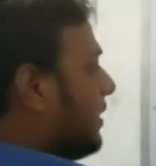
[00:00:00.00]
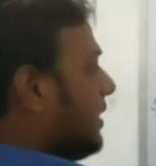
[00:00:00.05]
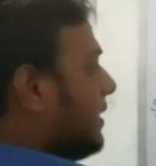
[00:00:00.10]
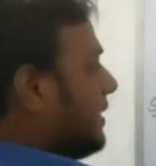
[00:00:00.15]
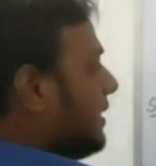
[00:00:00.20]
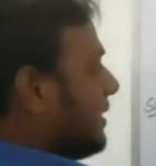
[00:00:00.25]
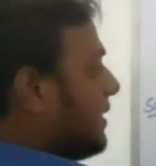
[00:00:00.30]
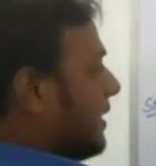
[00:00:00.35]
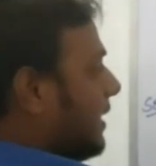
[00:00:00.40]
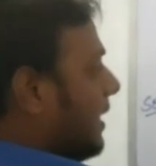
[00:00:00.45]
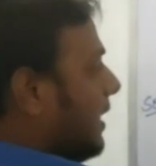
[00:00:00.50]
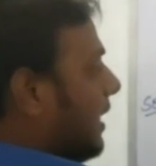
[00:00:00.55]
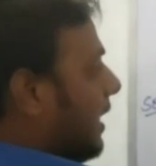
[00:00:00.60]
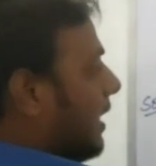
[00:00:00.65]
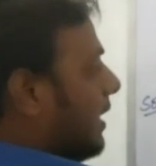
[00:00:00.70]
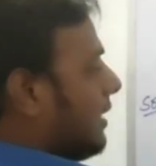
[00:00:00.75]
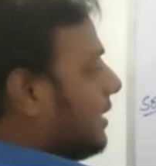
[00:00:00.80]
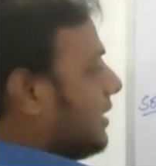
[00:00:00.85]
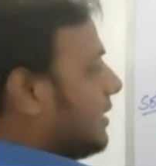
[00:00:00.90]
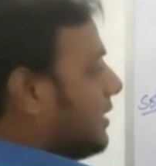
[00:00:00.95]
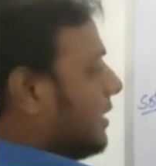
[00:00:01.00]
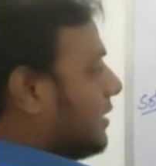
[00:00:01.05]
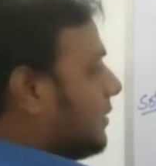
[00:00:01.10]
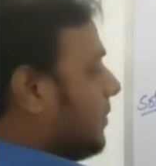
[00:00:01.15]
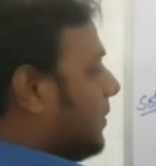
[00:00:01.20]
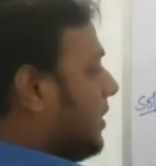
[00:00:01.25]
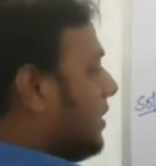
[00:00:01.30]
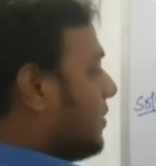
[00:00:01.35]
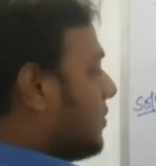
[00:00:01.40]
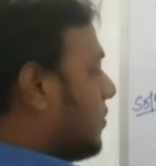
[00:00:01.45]
this is a and this is
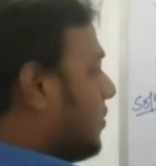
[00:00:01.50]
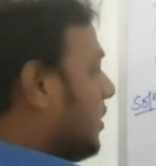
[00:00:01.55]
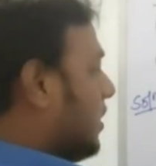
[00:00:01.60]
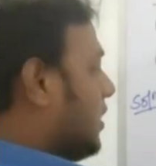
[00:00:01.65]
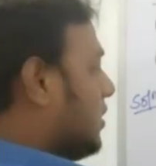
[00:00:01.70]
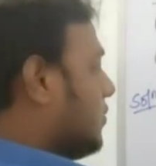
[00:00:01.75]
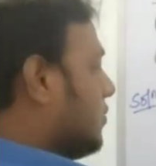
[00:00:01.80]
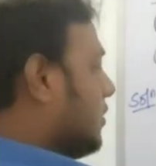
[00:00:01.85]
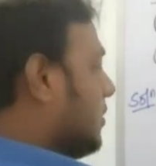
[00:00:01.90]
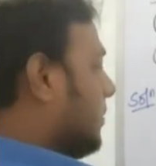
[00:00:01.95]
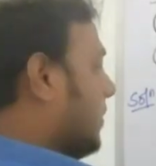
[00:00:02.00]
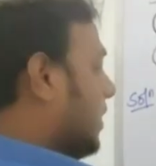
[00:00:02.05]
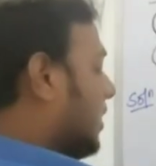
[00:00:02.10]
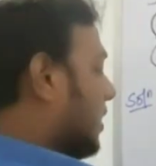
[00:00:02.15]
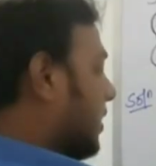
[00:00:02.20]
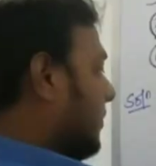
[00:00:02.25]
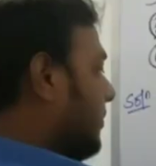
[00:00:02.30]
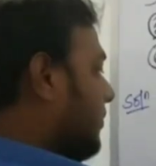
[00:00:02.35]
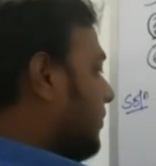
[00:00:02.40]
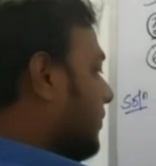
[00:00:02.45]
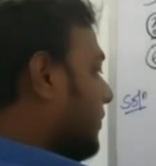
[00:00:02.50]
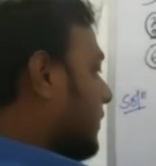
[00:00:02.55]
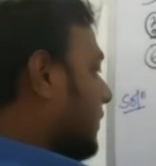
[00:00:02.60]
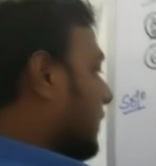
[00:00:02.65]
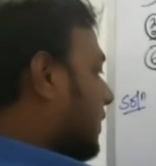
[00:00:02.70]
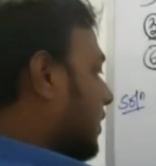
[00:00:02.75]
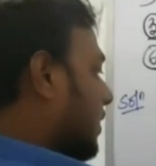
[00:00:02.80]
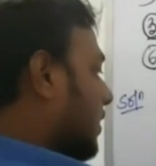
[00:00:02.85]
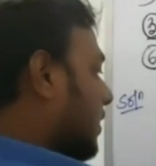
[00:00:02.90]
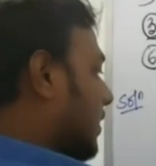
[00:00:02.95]
b, so it will become
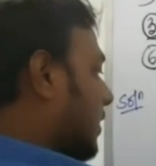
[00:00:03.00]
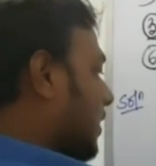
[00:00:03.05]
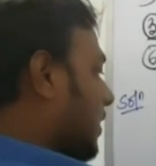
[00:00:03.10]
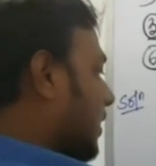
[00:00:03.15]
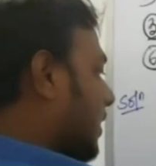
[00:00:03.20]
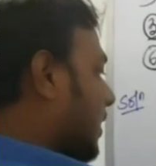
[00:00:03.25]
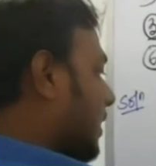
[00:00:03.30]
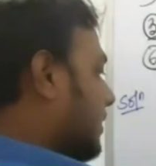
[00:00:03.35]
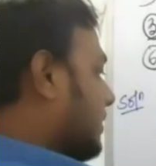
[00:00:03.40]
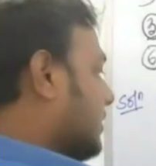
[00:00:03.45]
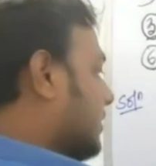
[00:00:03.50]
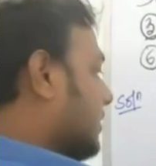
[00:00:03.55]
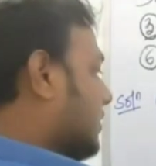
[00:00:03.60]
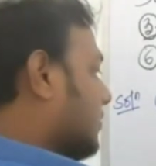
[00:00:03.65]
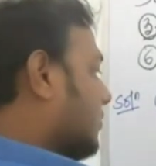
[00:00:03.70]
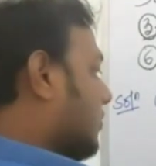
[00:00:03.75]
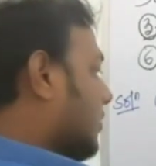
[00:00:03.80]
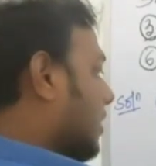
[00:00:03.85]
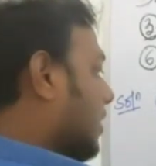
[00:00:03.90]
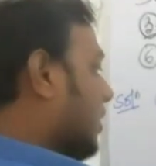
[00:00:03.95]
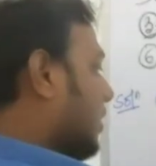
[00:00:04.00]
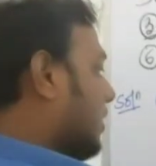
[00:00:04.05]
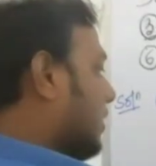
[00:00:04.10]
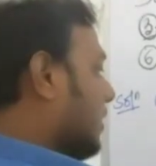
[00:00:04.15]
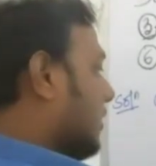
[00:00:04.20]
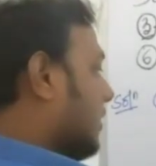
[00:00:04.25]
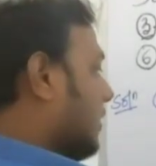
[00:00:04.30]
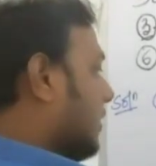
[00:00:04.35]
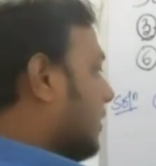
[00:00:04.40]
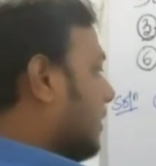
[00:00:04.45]
x square
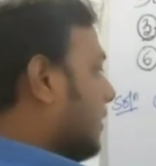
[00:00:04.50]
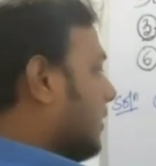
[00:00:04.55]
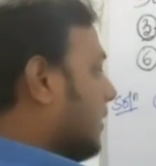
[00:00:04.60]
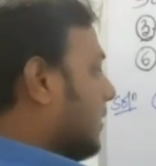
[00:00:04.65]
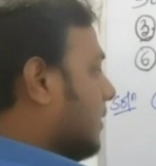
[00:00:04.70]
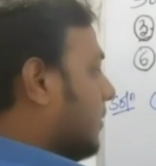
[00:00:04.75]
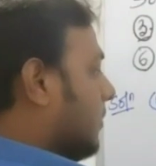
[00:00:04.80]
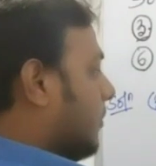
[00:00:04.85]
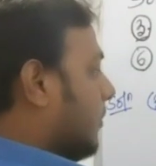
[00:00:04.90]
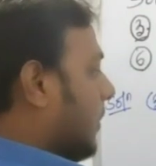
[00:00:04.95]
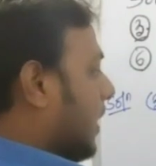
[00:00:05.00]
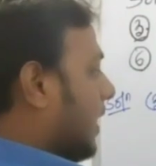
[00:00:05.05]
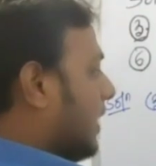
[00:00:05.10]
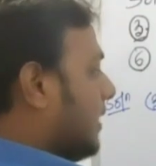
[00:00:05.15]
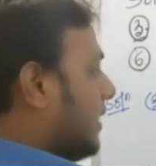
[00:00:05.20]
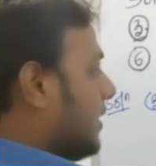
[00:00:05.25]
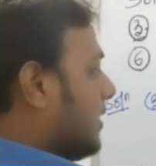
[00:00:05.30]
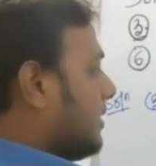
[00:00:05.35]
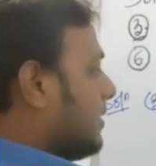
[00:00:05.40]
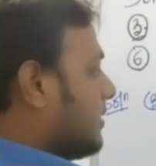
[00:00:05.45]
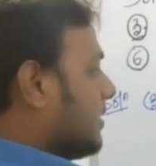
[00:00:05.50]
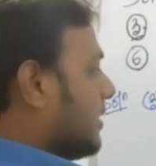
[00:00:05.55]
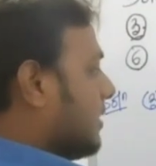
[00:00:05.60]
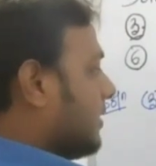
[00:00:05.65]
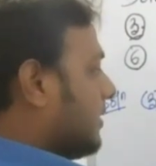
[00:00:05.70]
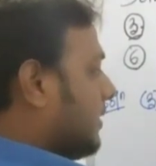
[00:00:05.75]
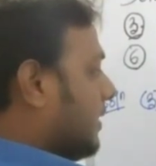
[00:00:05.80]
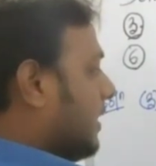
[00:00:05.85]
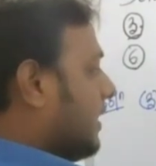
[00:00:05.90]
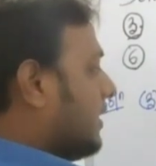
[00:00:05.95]
minus
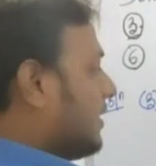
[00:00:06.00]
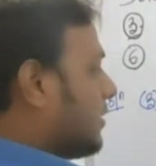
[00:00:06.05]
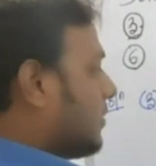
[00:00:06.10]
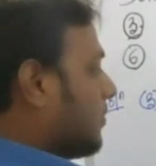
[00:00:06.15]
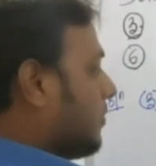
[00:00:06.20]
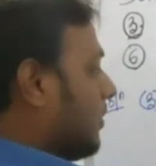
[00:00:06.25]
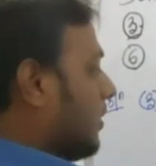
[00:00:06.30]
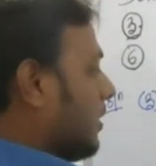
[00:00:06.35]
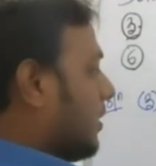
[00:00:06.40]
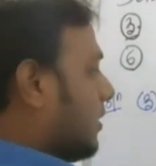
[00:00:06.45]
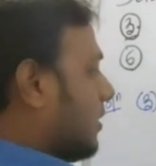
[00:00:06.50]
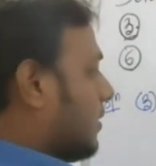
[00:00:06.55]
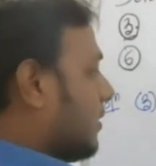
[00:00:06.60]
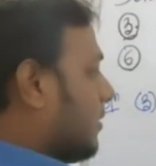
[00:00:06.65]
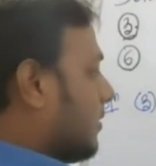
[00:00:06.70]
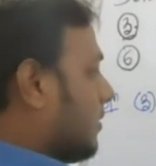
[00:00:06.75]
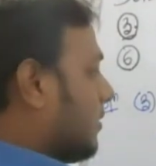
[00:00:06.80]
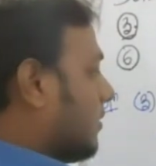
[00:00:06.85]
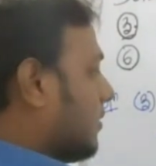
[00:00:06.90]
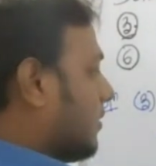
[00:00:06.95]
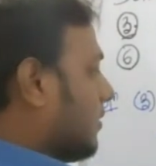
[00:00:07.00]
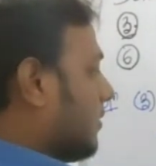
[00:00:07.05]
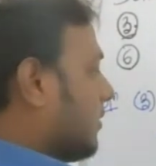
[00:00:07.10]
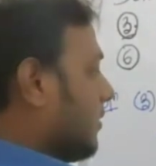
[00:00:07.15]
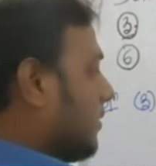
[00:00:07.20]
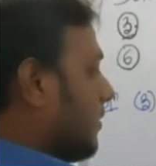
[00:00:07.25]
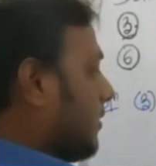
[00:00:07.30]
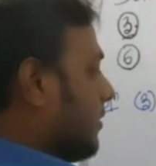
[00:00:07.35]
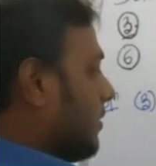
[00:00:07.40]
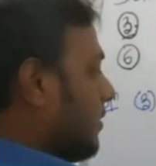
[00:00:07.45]
3 square
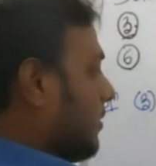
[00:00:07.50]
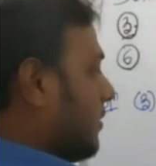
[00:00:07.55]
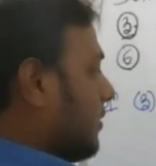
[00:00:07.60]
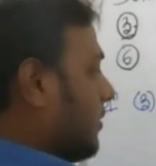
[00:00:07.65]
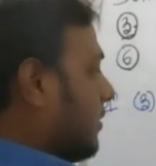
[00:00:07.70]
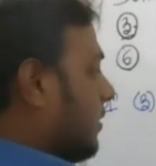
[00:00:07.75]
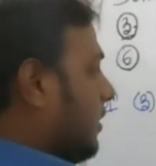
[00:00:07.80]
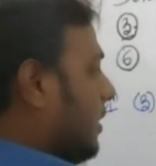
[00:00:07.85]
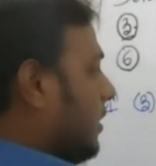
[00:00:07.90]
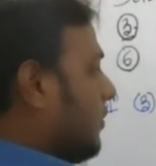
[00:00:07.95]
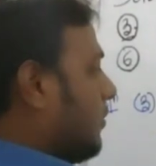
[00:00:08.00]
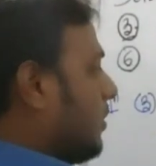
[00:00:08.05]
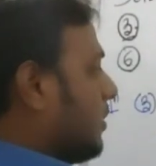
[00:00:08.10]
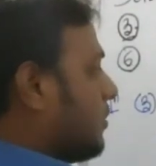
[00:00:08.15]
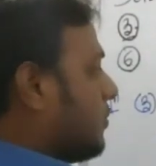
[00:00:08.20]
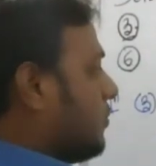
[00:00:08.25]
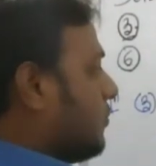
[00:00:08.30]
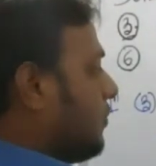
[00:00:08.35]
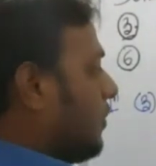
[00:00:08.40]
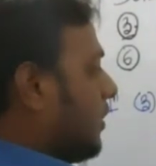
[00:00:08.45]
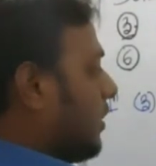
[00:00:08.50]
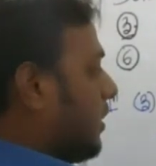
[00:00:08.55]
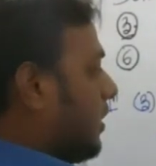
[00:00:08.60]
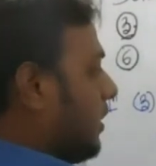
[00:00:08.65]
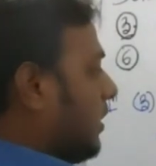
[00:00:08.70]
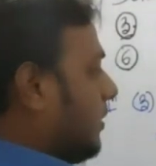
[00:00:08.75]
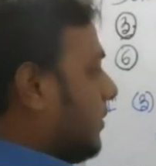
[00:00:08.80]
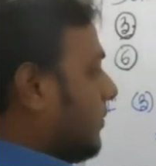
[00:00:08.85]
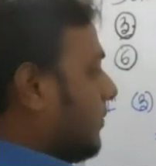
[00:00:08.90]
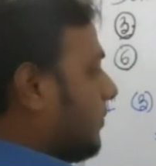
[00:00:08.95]
equals to
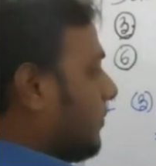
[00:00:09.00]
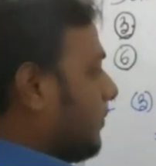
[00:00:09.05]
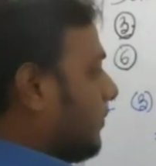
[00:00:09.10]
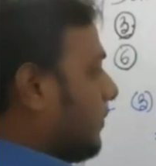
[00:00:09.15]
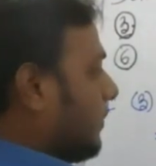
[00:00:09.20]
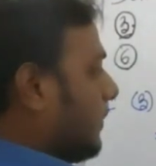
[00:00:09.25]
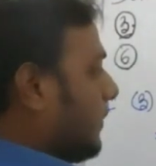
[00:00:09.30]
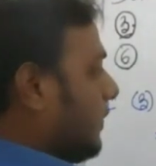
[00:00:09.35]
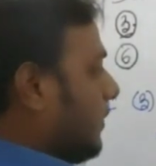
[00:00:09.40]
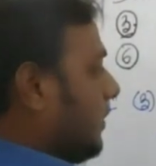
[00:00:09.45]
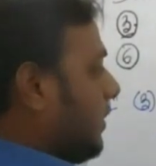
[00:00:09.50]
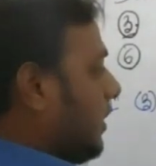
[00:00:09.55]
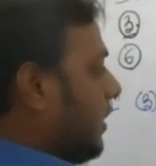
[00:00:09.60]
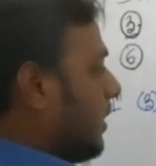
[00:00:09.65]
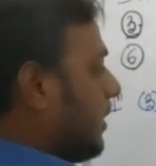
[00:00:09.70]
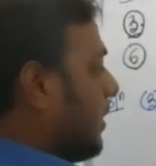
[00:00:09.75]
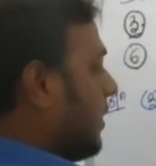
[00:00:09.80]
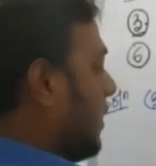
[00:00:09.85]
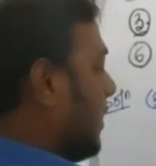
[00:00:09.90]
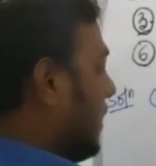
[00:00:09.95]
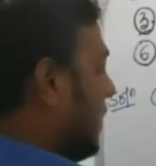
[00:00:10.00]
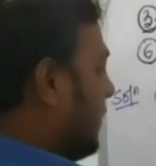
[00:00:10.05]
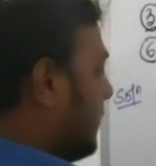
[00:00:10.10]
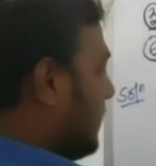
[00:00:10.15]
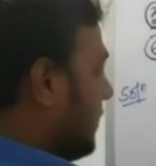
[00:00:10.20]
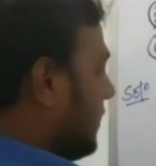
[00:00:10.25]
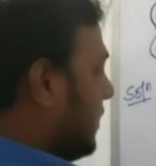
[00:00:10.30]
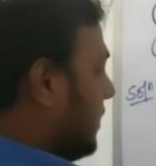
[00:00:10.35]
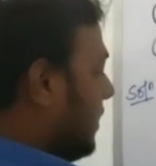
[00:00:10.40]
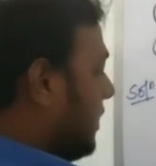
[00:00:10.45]
40. Okay,
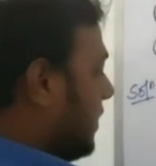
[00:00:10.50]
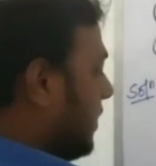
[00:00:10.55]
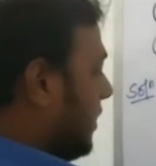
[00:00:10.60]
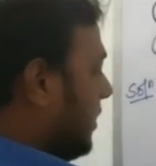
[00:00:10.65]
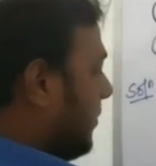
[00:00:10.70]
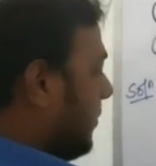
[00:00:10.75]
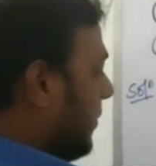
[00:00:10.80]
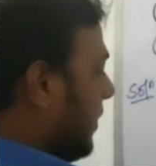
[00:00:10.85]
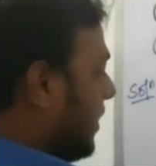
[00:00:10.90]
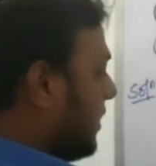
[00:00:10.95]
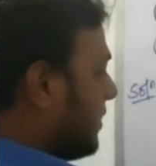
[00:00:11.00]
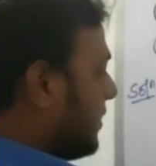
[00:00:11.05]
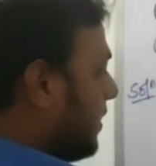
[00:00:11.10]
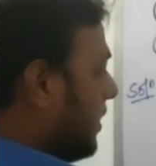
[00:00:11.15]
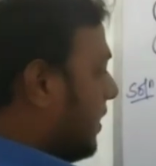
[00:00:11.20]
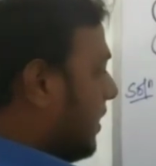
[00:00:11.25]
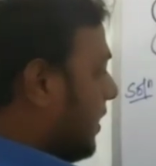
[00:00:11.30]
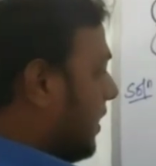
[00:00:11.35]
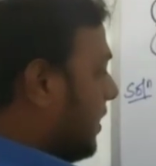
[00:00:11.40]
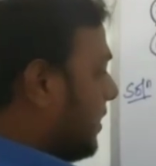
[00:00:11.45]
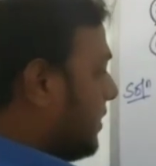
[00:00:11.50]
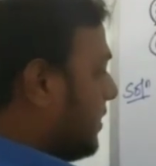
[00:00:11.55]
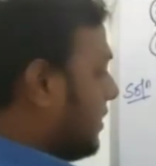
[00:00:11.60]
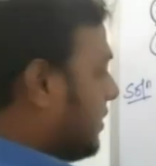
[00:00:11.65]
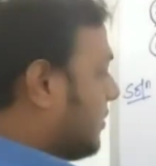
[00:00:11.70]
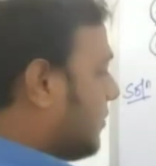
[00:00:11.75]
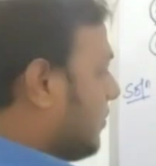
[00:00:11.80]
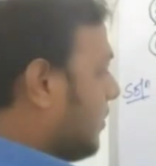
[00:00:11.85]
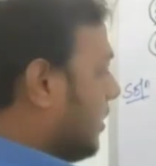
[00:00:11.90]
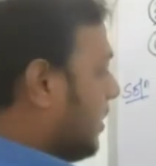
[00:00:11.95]
after that implies that x
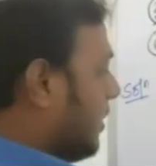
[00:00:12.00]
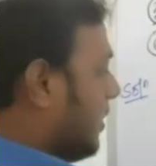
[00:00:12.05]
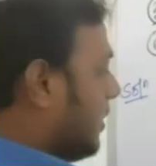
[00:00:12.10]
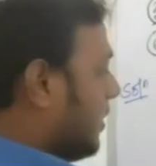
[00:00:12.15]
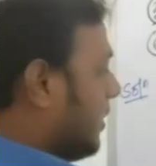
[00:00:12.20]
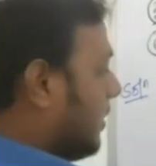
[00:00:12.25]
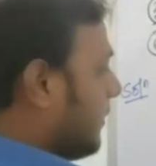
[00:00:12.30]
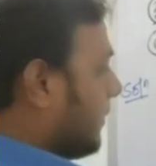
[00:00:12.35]
square